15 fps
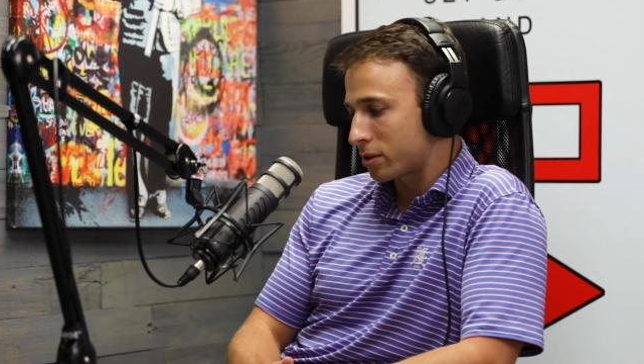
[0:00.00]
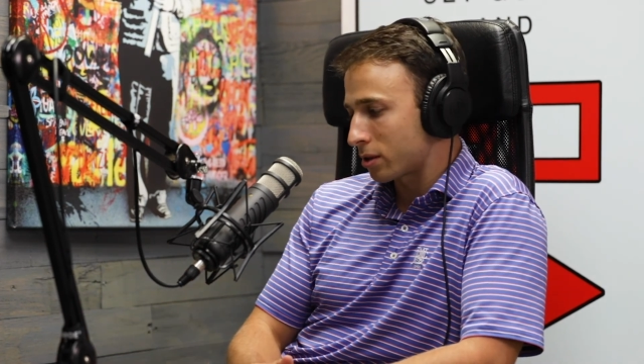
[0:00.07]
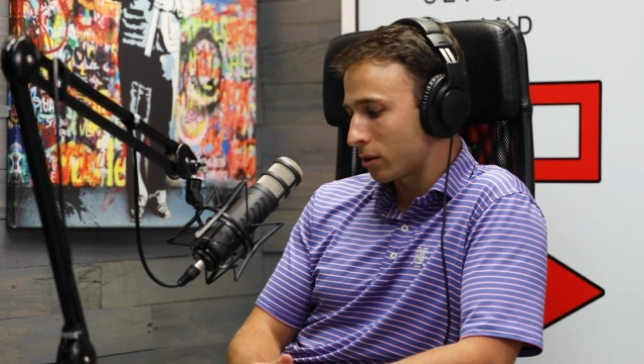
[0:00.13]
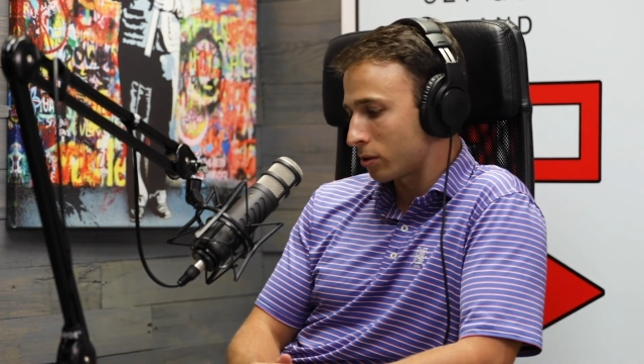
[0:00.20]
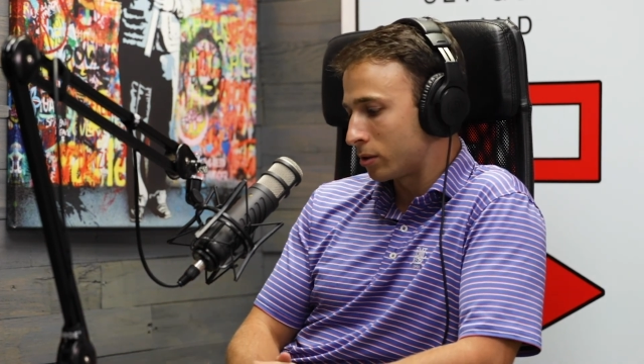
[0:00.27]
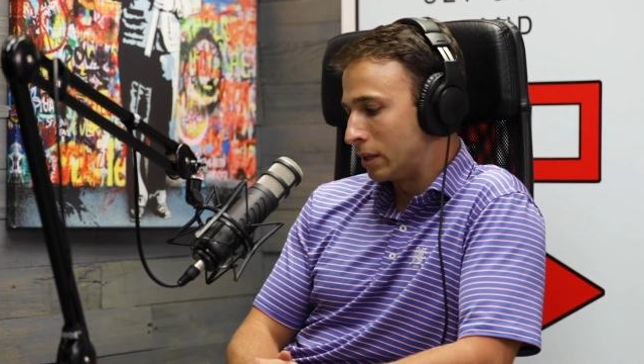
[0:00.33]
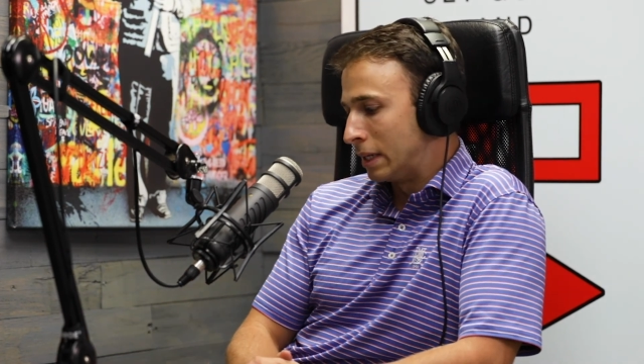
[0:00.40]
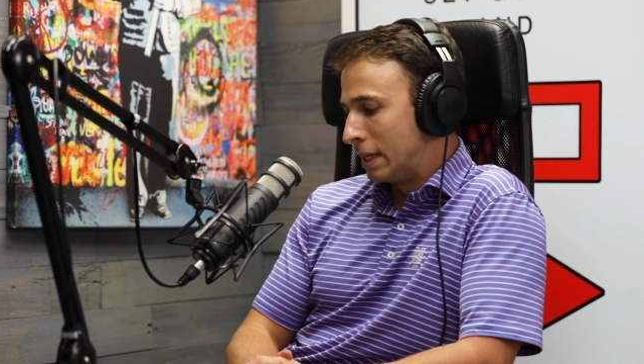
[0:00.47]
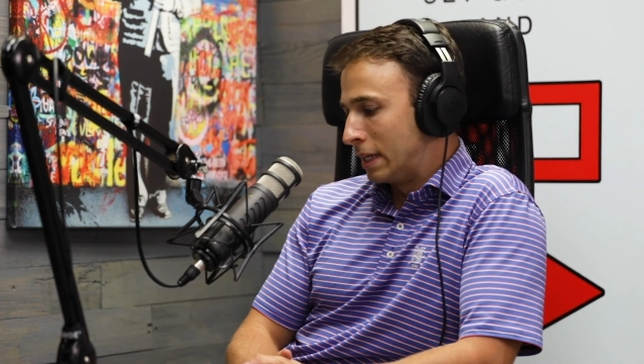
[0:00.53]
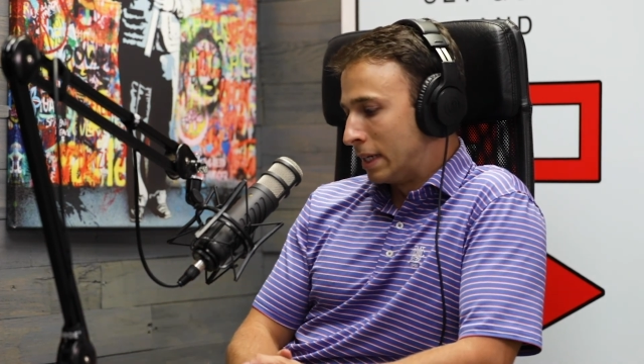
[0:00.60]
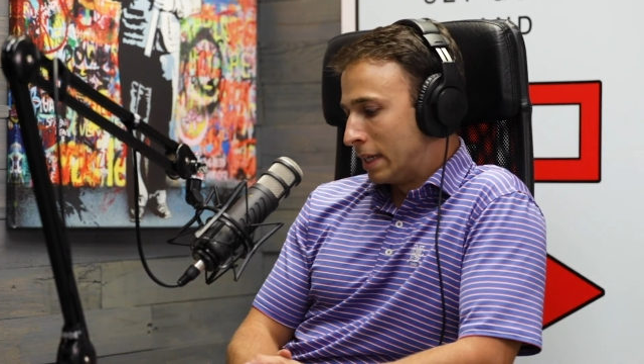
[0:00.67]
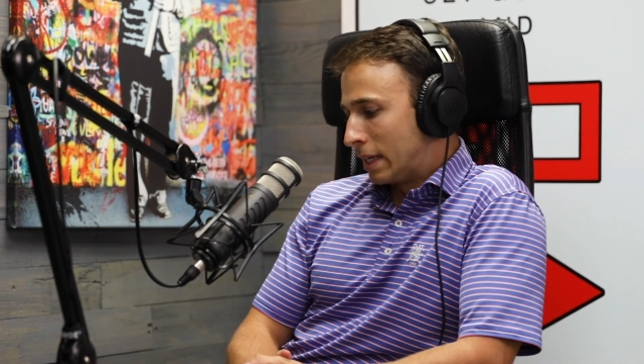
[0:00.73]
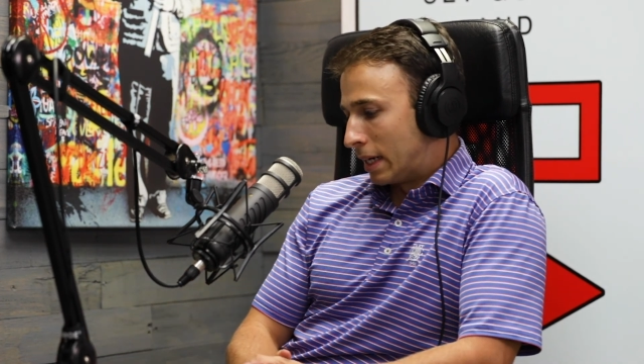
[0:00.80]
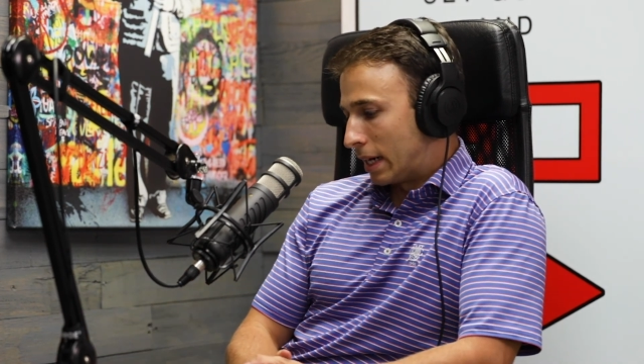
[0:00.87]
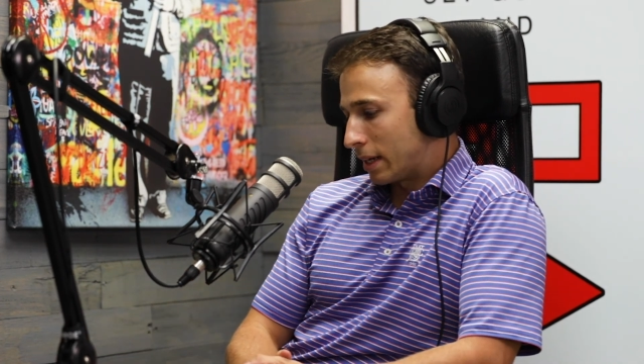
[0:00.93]
So
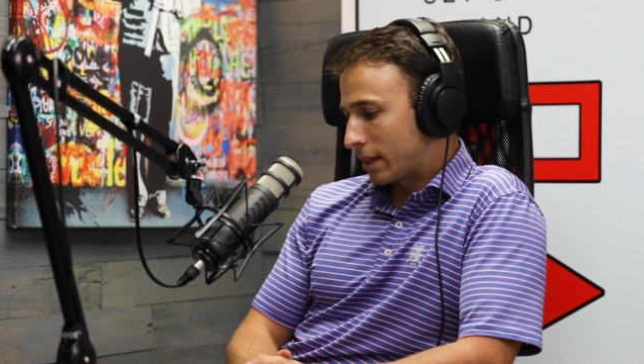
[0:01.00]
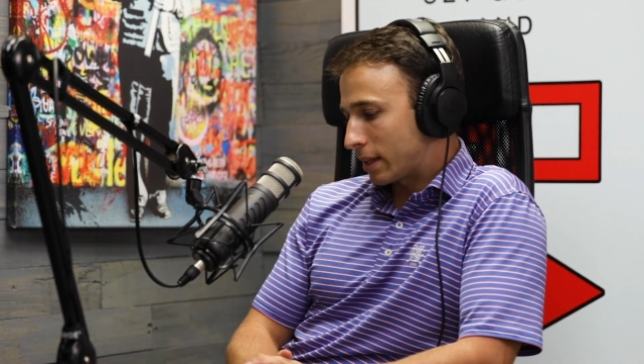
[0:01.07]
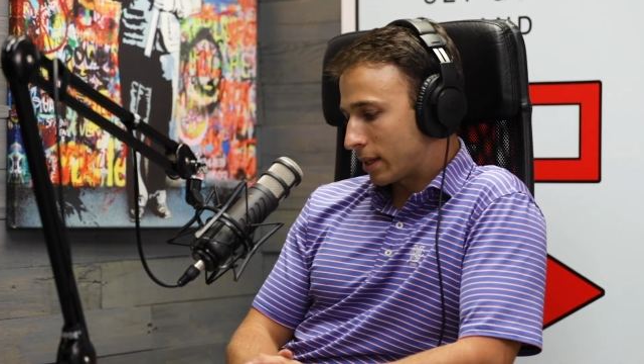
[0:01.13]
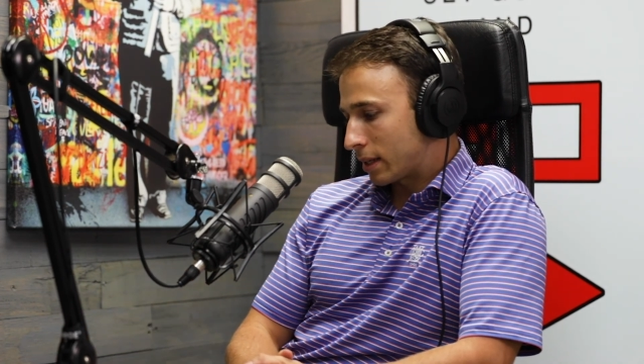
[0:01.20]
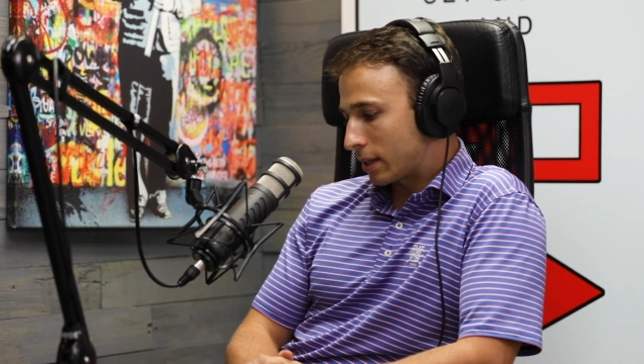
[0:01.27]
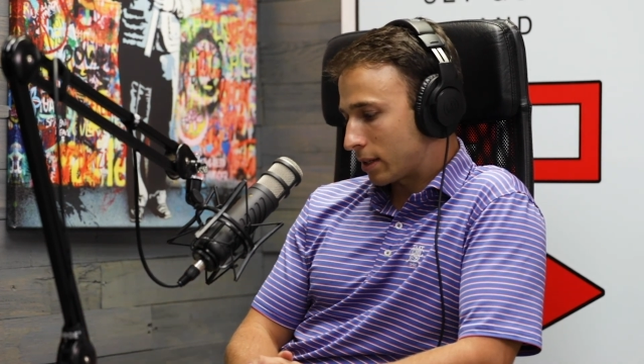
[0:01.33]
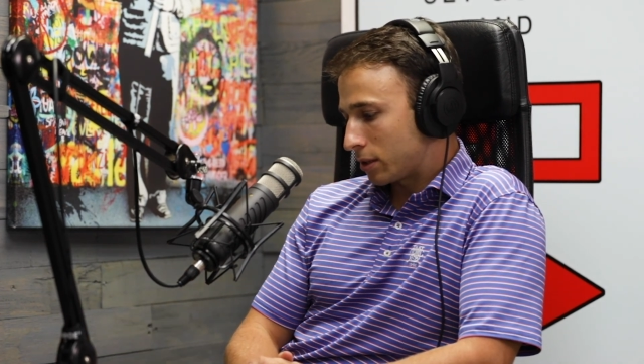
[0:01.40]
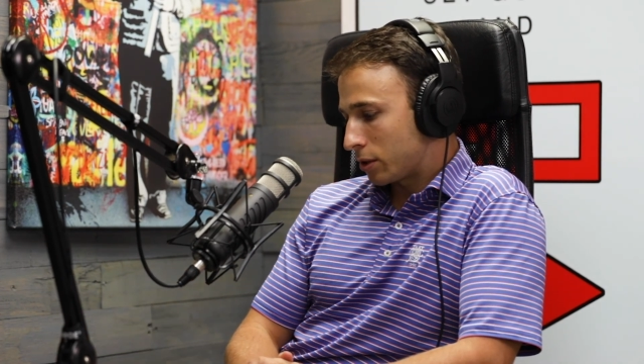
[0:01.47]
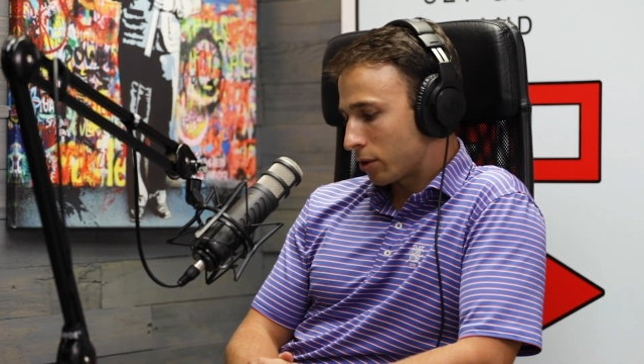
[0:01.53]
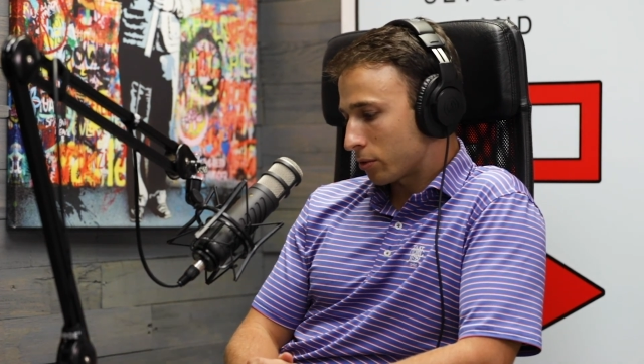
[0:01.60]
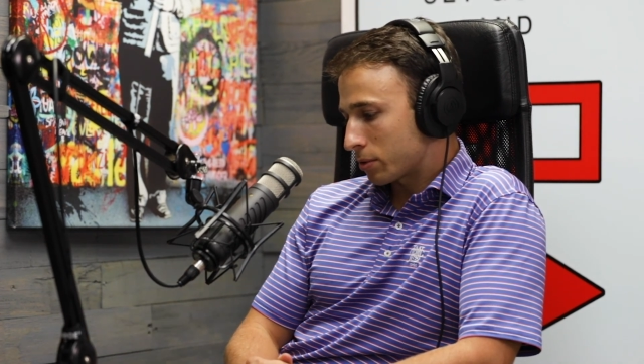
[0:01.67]
I think,